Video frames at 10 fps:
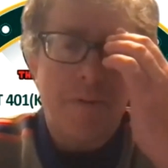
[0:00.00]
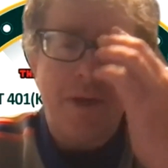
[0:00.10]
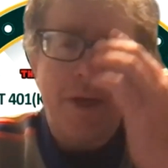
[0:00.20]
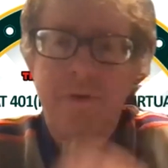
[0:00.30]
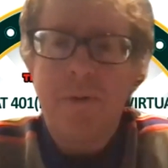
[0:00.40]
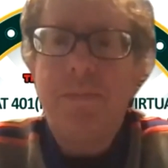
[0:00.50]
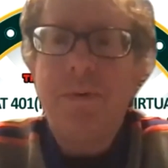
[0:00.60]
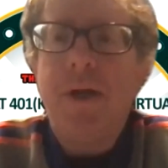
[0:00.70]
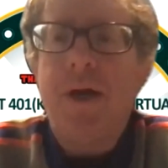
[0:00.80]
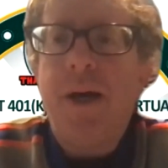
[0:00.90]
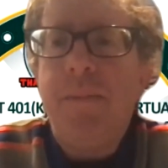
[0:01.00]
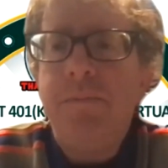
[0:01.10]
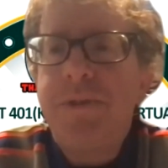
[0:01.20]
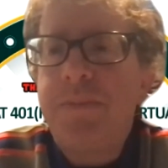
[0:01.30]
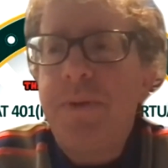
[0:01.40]
fan of it. But
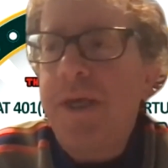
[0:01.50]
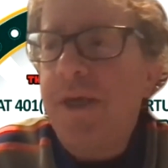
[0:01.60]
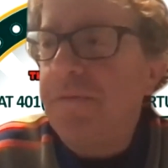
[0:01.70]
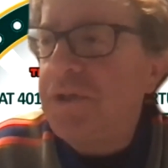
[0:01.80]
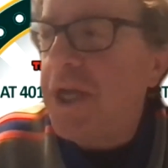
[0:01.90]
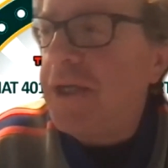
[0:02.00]
speaking of Shea